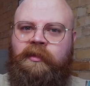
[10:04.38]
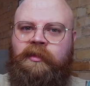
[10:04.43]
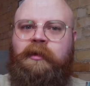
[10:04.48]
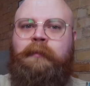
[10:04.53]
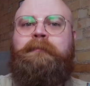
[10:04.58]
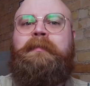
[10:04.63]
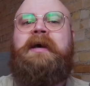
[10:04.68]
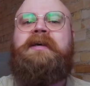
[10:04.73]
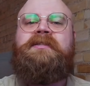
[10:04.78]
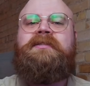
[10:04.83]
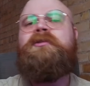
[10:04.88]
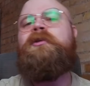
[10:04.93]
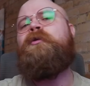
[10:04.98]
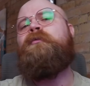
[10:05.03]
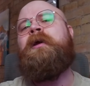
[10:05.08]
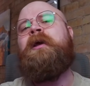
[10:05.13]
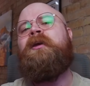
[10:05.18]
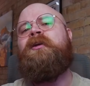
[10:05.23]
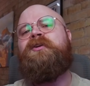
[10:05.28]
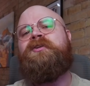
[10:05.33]
The best
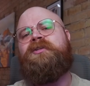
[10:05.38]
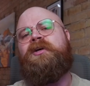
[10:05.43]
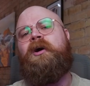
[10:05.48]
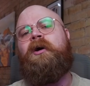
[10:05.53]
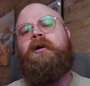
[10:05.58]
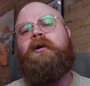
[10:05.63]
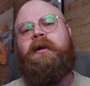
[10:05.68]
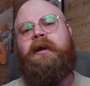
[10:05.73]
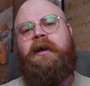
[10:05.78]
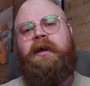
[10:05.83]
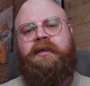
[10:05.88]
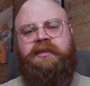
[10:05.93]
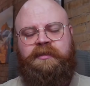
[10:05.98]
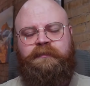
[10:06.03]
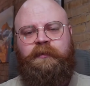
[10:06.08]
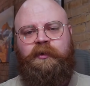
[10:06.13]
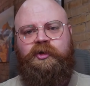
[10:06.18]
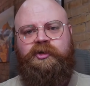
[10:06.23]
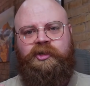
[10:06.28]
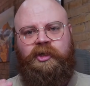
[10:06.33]
Lorenas are
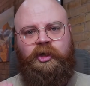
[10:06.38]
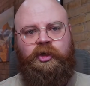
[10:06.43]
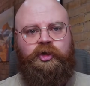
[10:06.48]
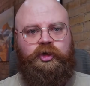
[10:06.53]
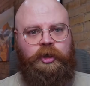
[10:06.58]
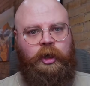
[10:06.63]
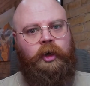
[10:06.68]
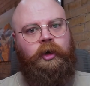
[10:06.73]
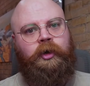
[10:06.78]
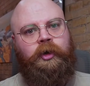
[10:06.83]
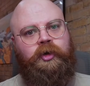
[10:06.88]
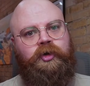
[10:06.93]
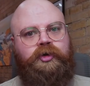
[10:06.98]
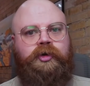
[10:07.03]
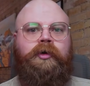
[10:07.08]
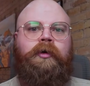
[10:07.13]
experts in chair control.